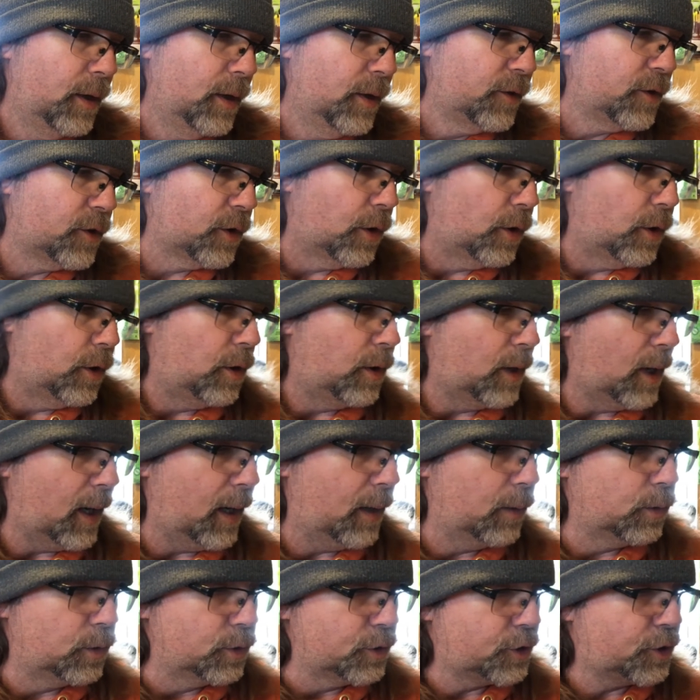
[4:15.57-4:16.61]
So
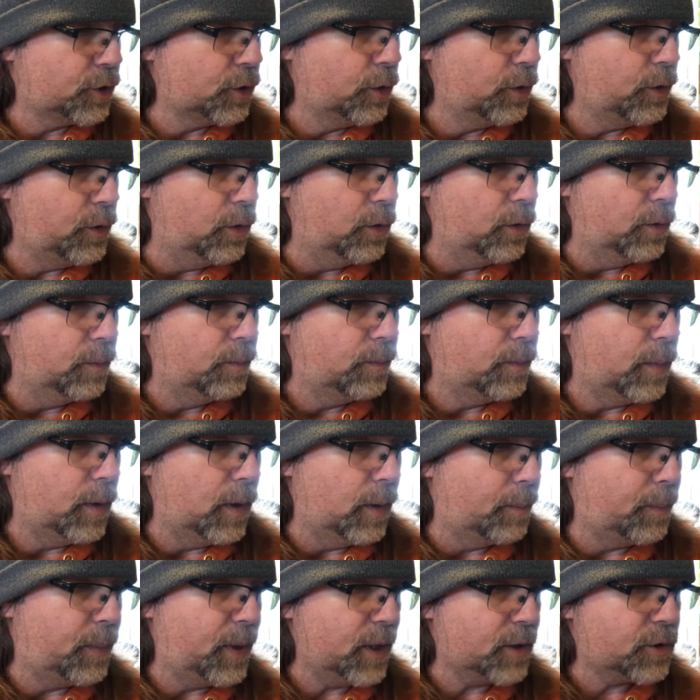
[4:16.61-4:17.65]
I will show you
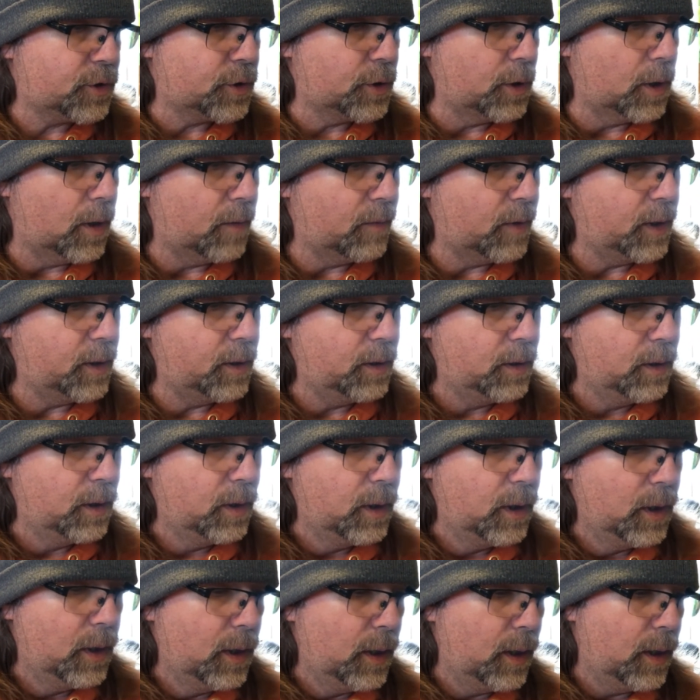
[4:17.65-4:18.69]
a picture of it,
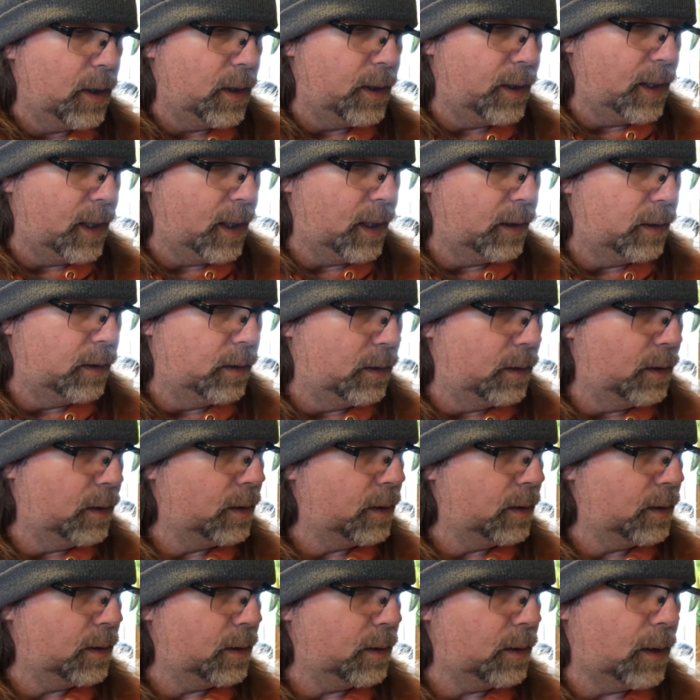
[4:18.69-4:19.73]
and then
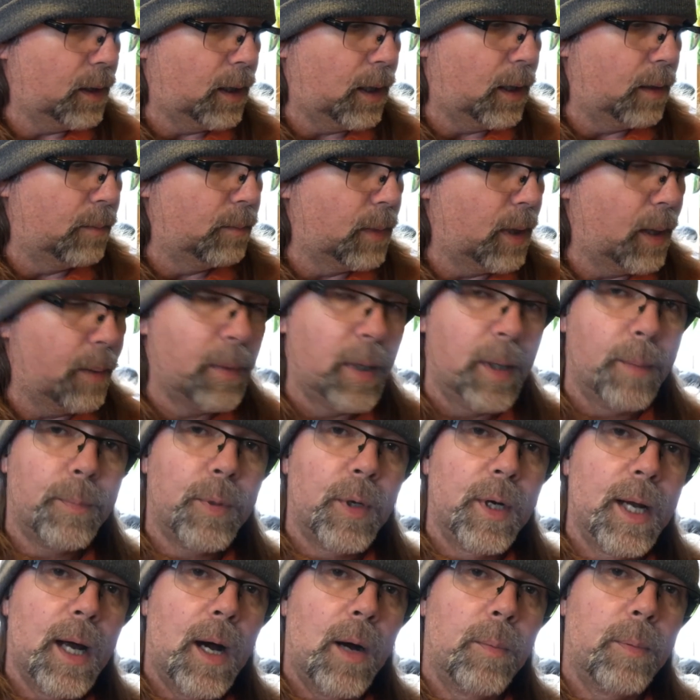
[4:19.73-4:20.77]
I'm going to
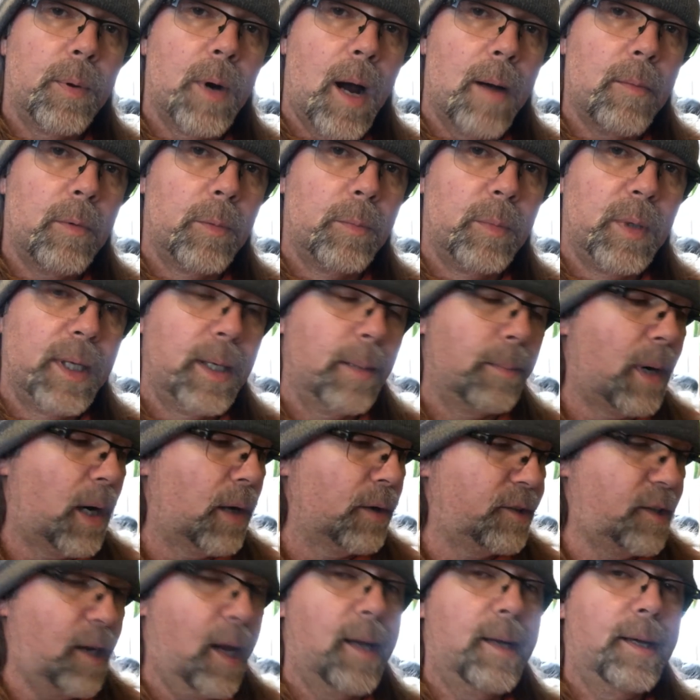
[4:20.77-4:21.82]
print out probably
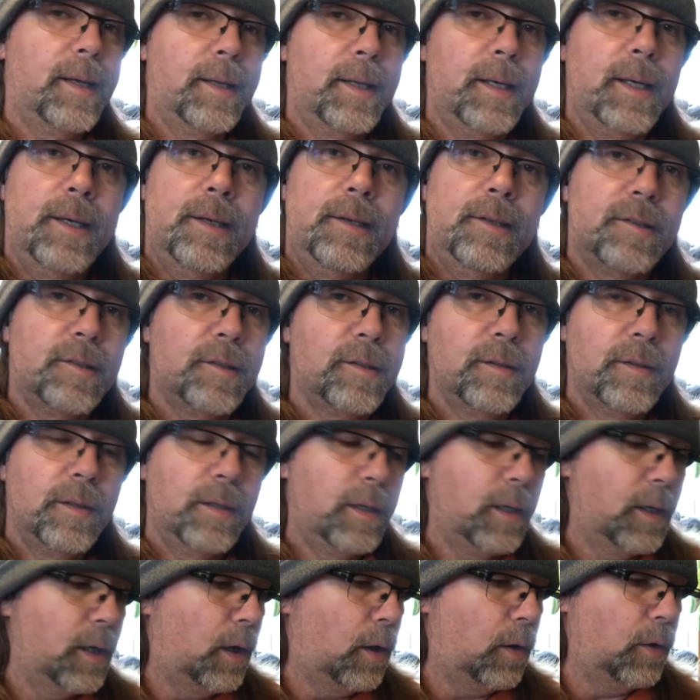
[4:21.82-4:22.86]
about 10 of these.
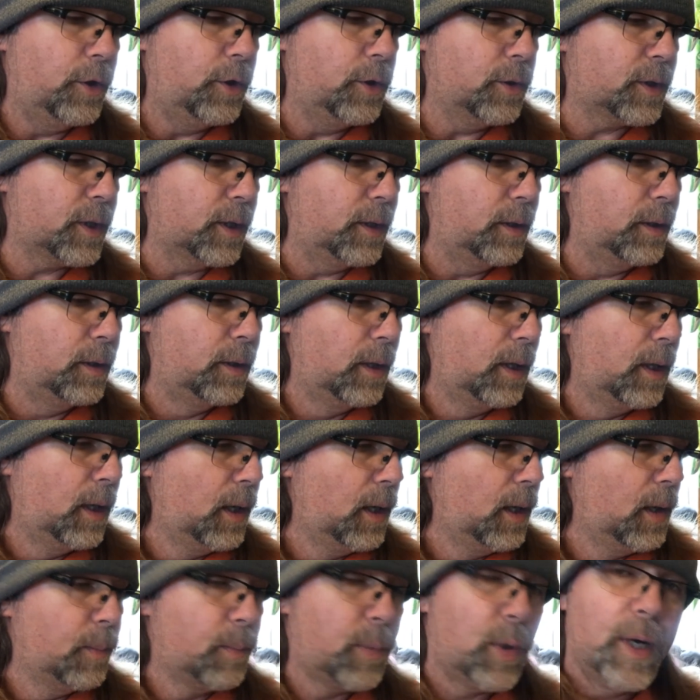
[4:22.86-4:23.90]
You can
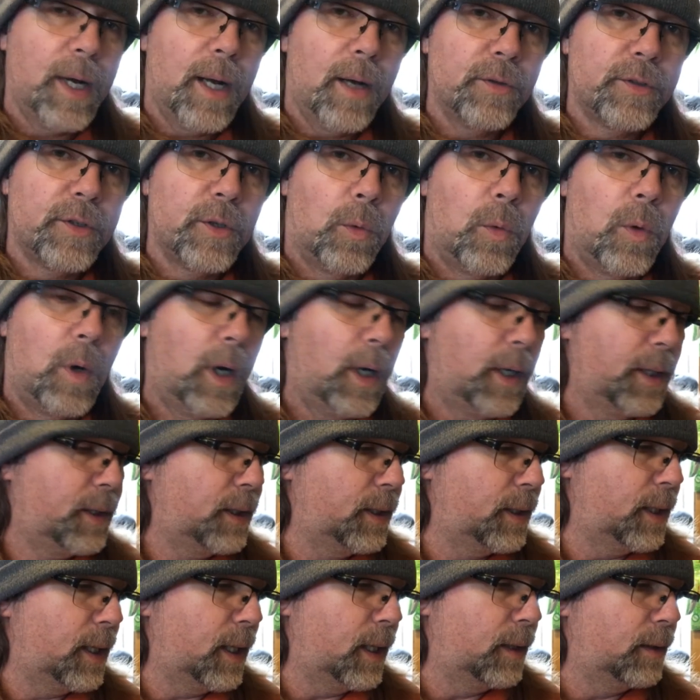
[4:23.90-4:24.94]
print out the one,
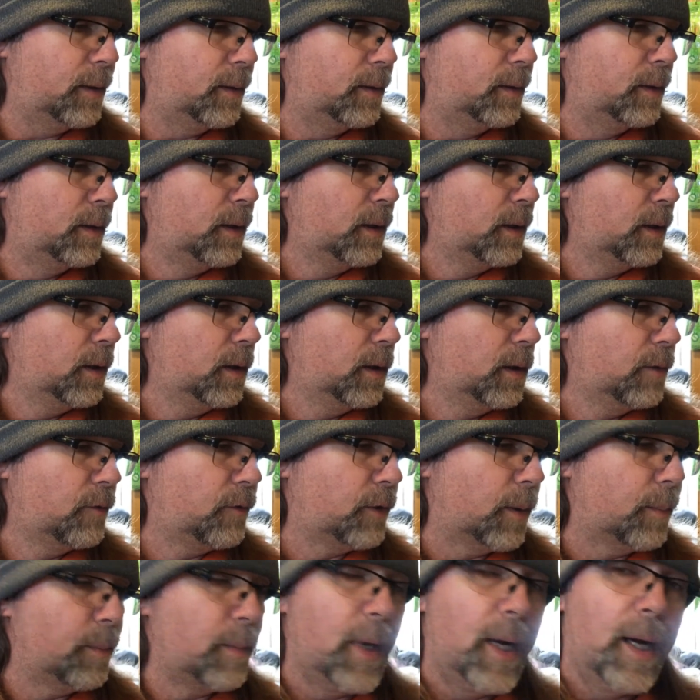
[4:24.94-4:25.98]
and then
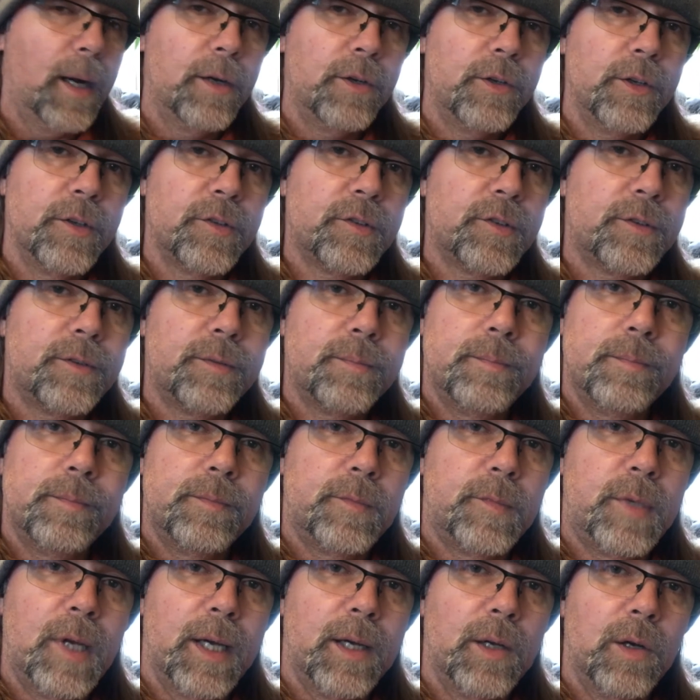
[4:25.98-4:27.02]
from there just
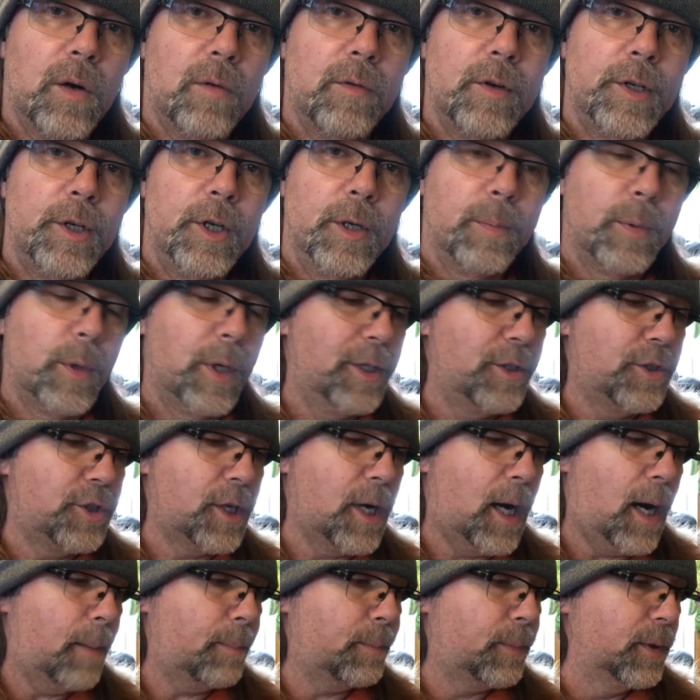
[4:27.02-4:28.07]
take it over to your print
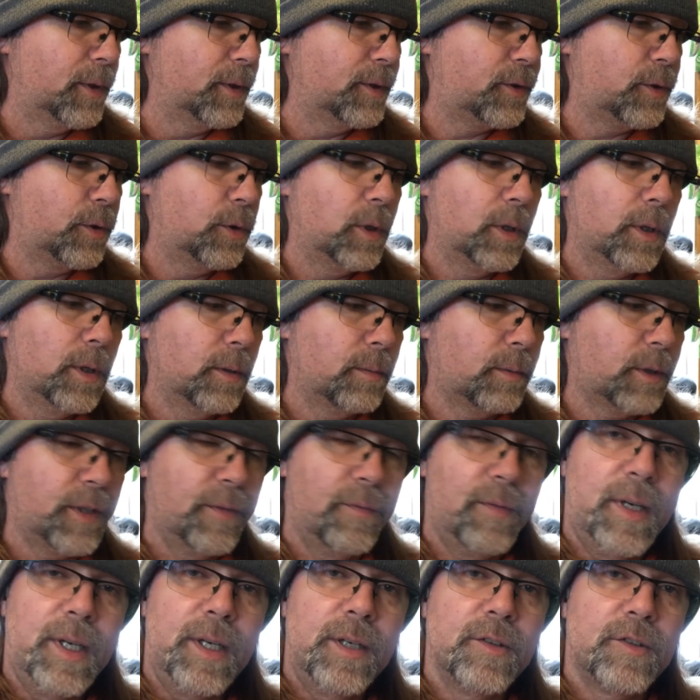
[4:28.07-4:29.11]
shop or to a
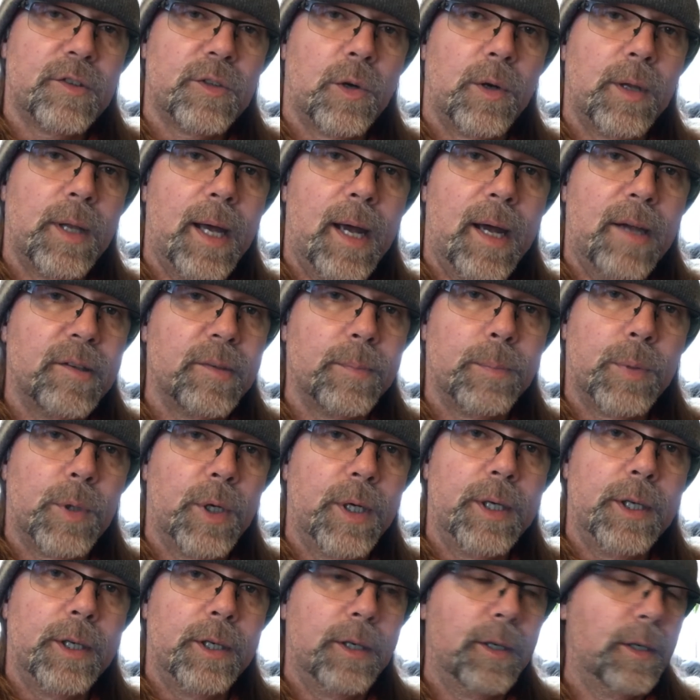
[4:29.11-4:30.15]
convenience store that has a
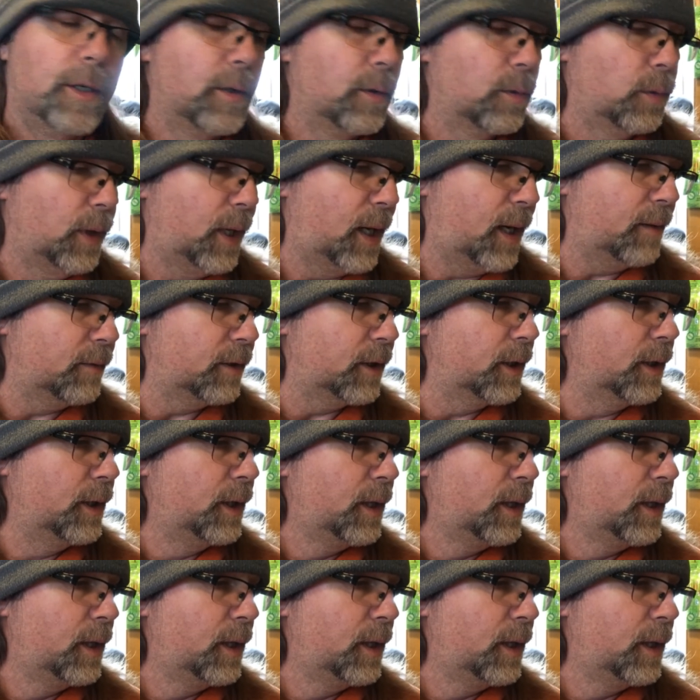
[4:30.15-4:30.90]
printer or whatever.